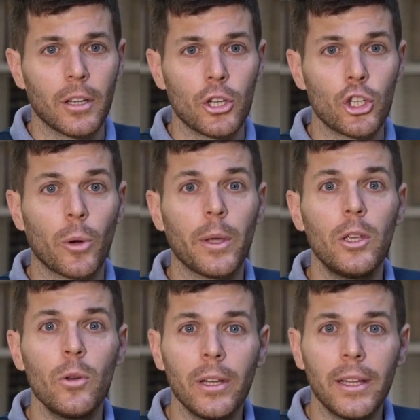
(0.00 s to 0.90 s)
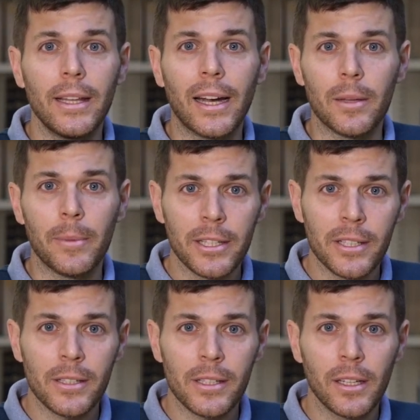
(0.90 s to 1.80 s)
Showing unity in an
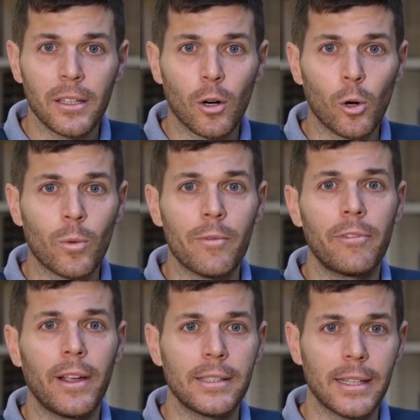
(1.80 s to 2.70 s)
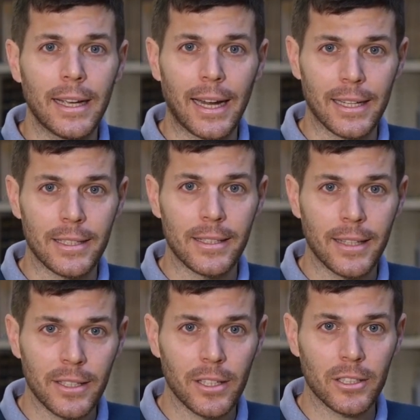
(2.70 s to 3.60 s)
emergency or when facing an
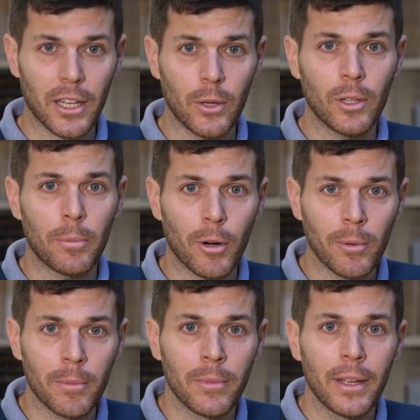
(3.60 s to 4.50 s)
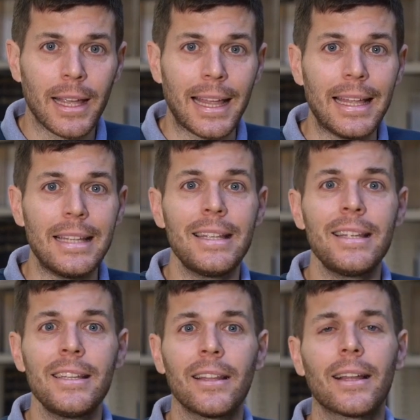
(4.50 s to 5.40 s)
existential security problem is
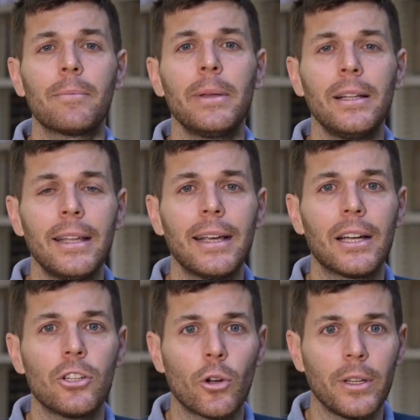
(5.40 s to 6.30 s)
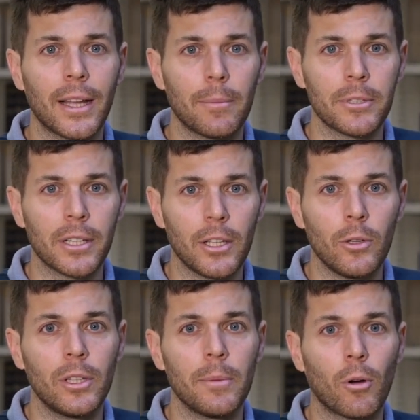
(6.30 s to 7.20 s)
easier than building a joined-up
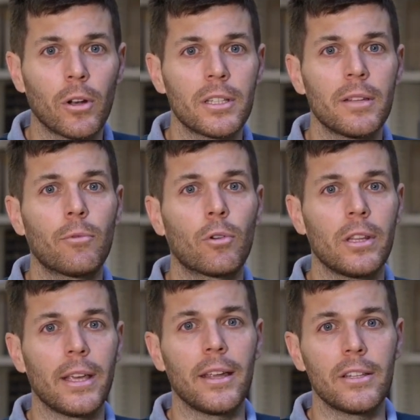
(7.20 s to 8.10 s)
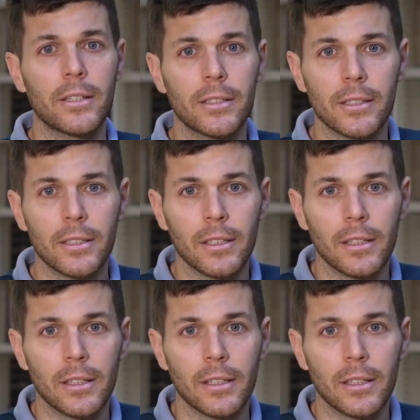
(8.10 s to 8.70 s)
security policy for the ages.